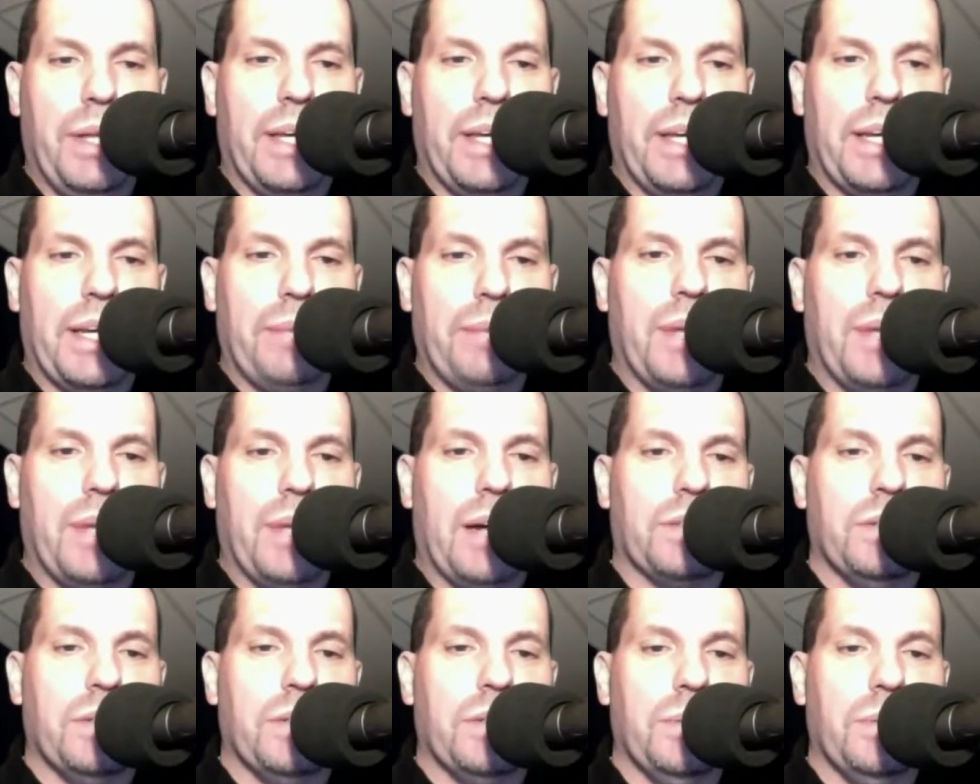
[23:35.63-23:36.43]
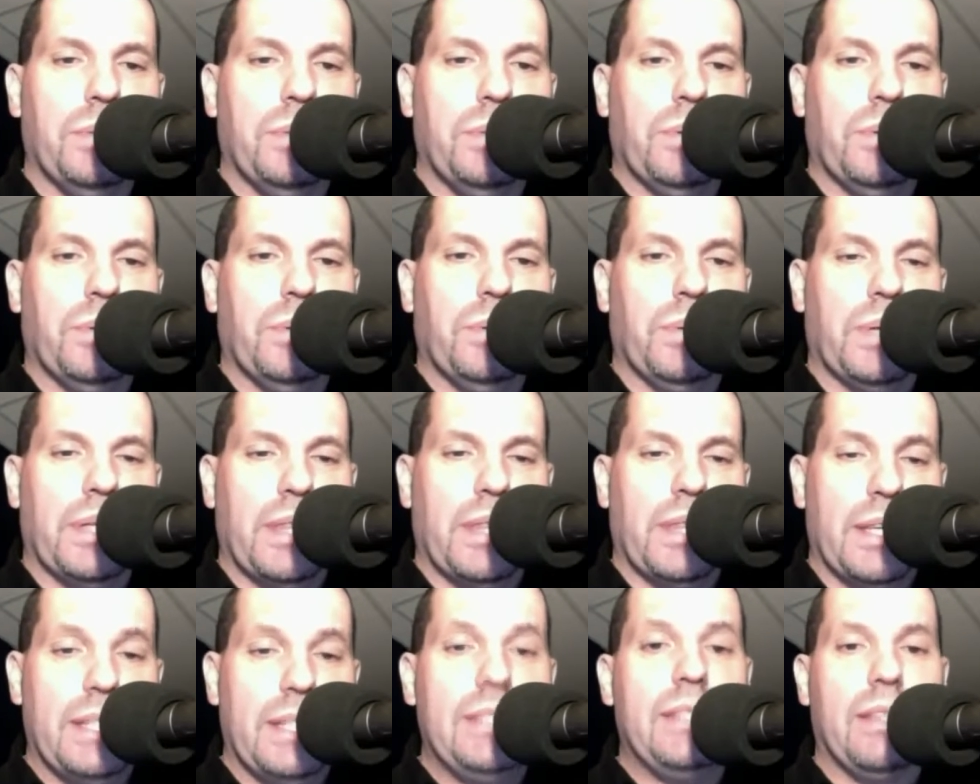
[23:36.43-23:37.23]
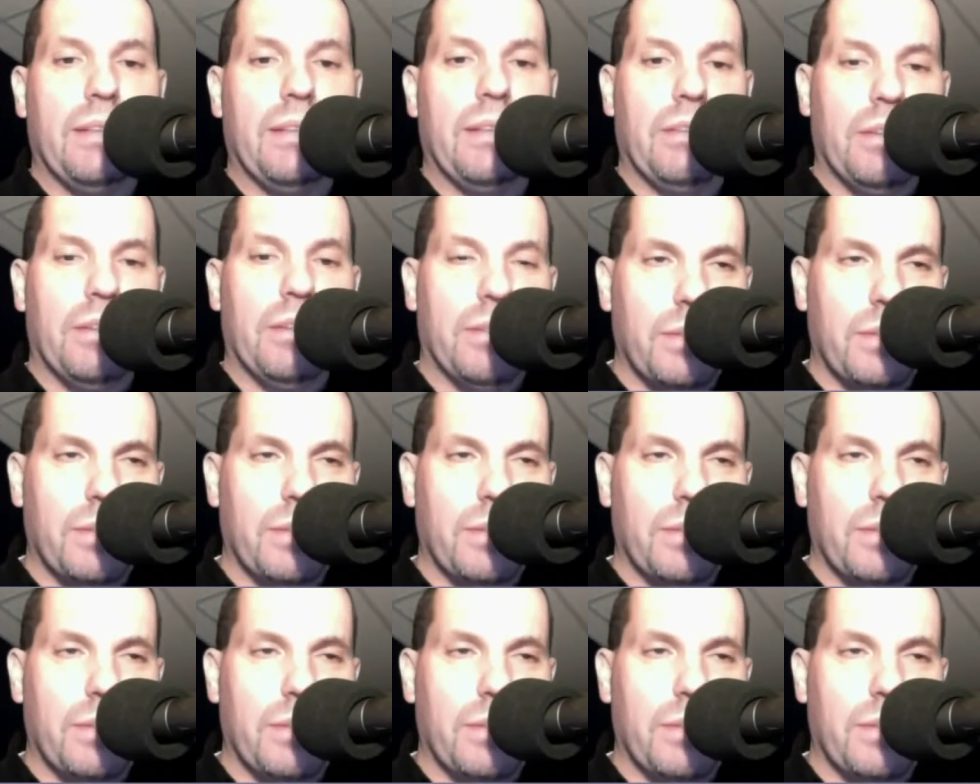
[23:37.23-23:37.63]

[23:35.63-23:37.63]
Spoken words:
up Doctor Who during the